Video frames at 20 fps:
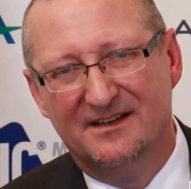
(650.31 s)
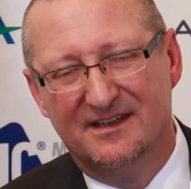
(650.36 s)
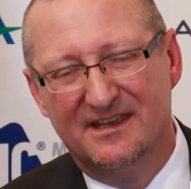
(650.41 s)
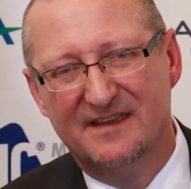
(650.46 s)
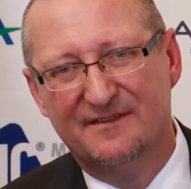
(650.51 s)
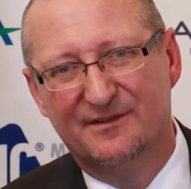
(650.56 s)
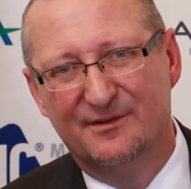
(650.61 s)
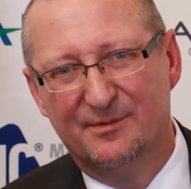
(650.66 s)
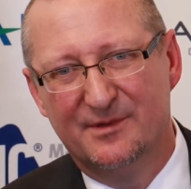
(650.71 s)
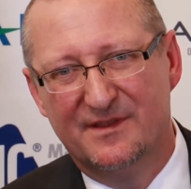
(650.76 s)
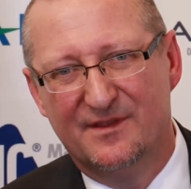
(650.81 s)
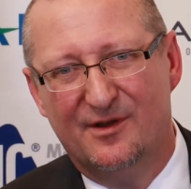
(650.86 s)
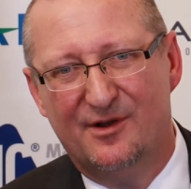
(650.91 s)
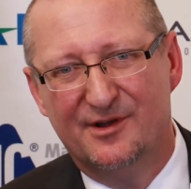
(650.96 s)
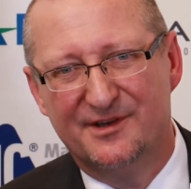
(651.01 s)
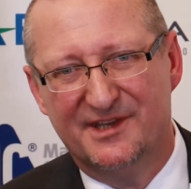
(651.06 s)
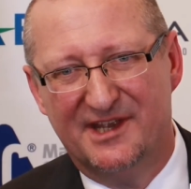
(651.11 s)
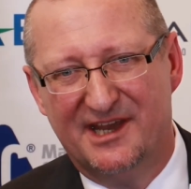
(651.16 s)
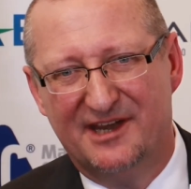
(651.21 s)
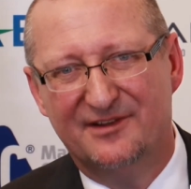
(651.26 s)
Even with
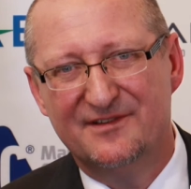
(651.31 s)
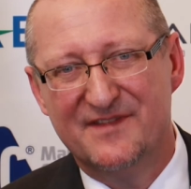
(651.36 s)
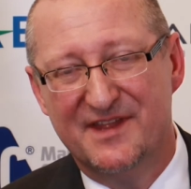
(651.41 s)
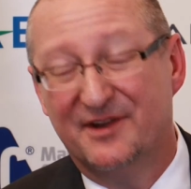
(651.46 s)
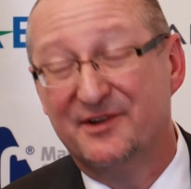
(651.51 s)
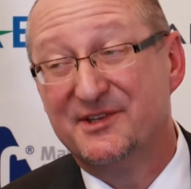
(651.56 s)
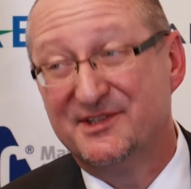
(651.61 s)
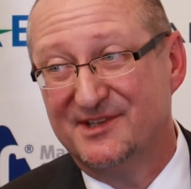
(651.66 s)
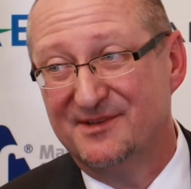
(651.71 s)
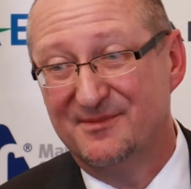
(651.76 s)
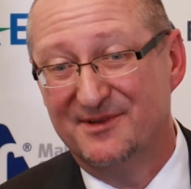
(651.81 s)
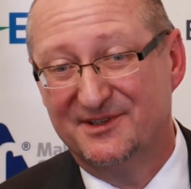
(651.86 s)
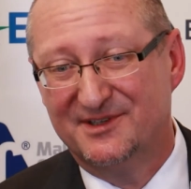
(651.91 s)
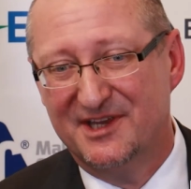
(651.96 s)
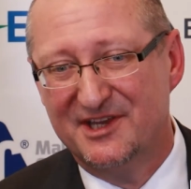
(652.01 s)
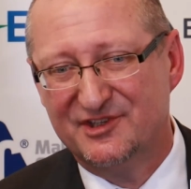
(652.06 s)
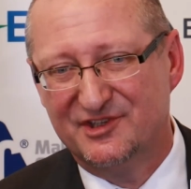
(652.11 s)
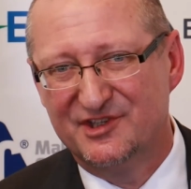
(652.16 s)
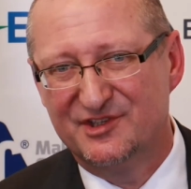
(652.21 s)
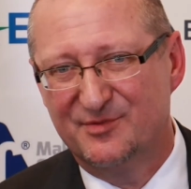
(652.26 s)
hot air, there is
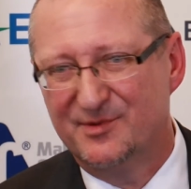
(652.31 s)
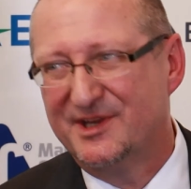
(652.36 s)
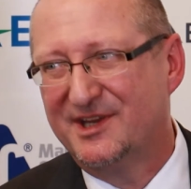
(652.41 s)
limitations.